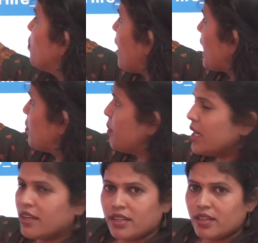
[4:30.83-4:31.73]

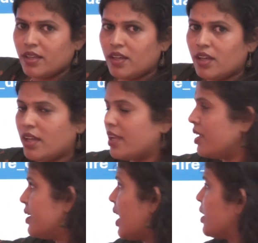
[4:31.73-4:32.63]
department.
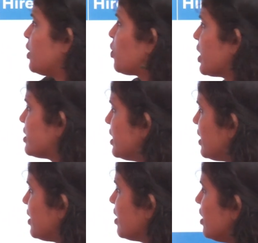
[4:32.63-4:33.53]
You can
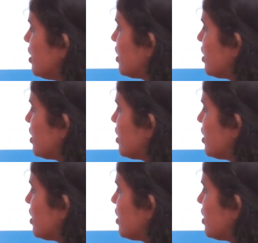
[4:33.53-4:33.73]
see here,